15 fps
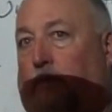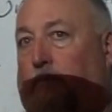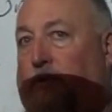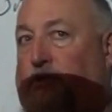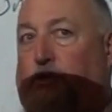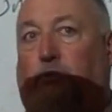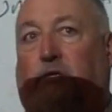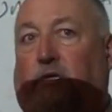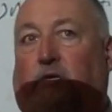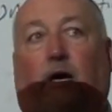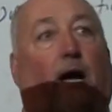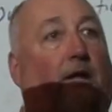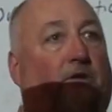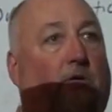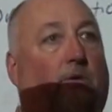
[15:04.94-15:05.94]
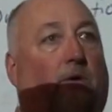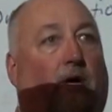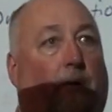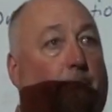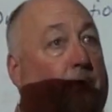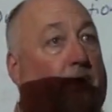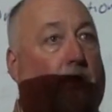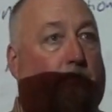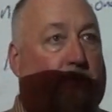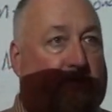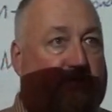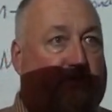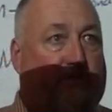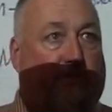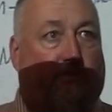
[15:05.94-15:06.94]
but you did not do it on
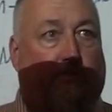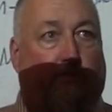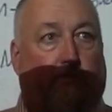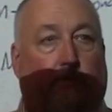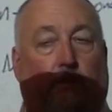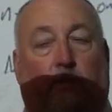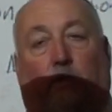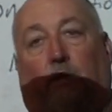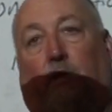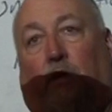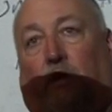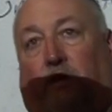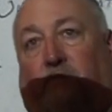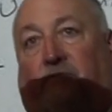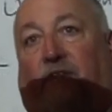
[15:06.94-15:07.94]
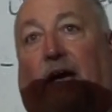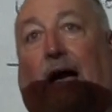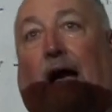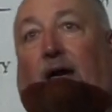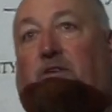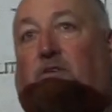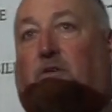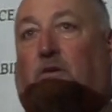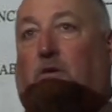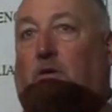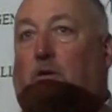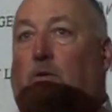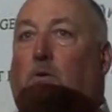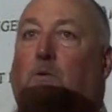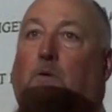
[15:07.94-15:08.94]
purpose. In fact,
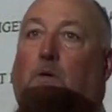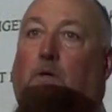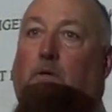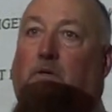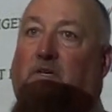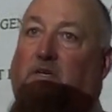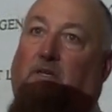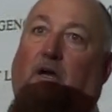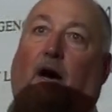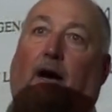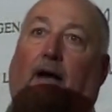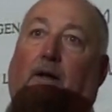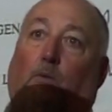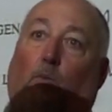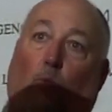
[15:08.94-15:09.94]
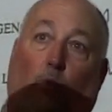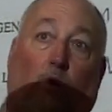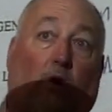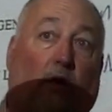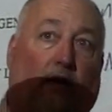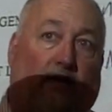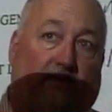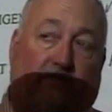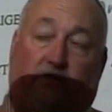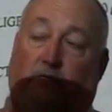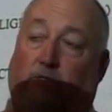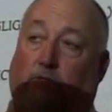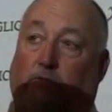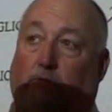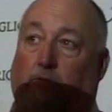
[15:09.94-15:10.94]
you did not want
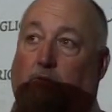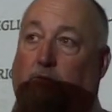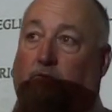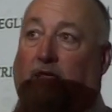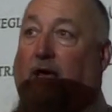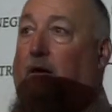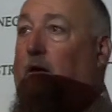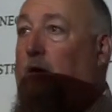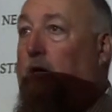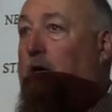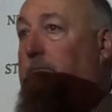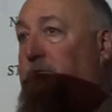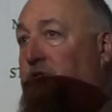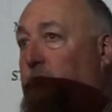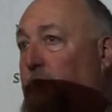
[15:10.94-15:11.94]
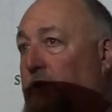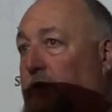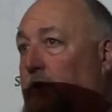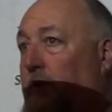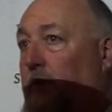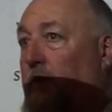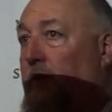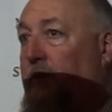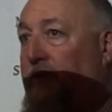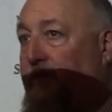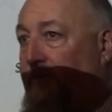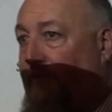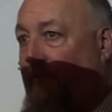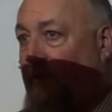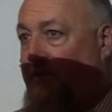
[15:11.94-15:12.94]
that harm to occur in
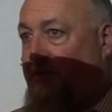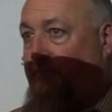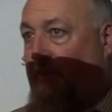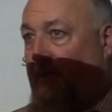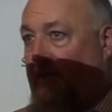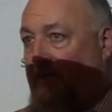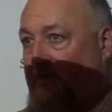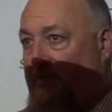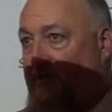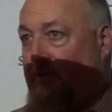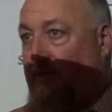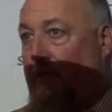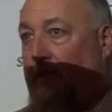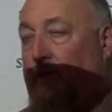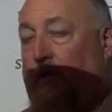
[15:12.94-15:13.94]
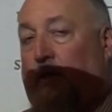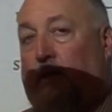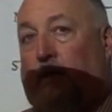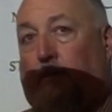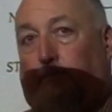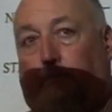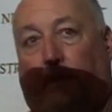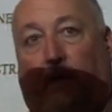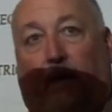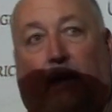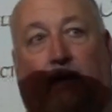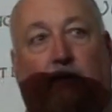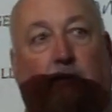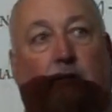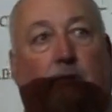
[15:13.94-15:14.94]
the first place.
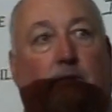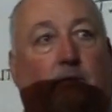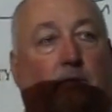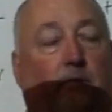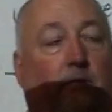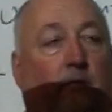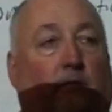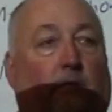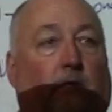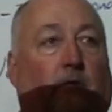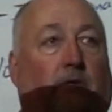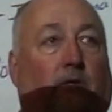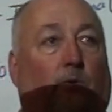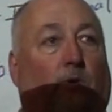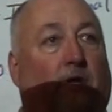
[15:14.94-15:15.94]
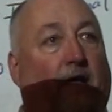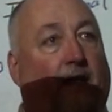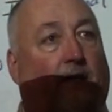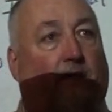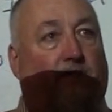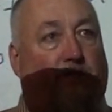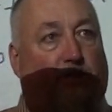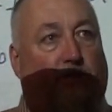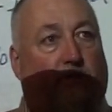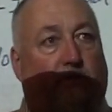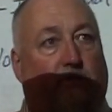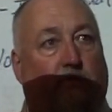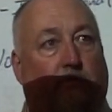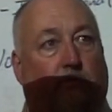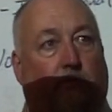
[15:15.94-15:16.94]
But you were negligent,
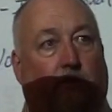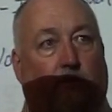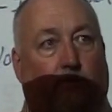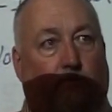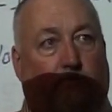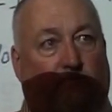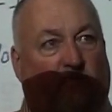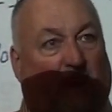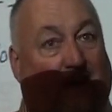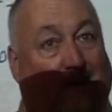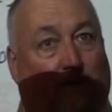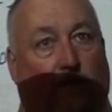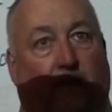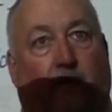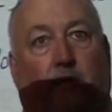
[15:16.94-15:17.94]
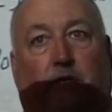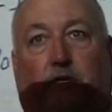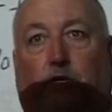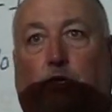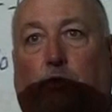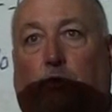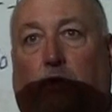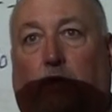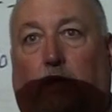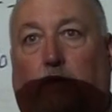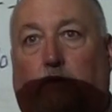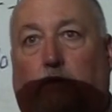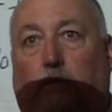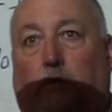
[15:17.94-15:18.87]
you violated a duty,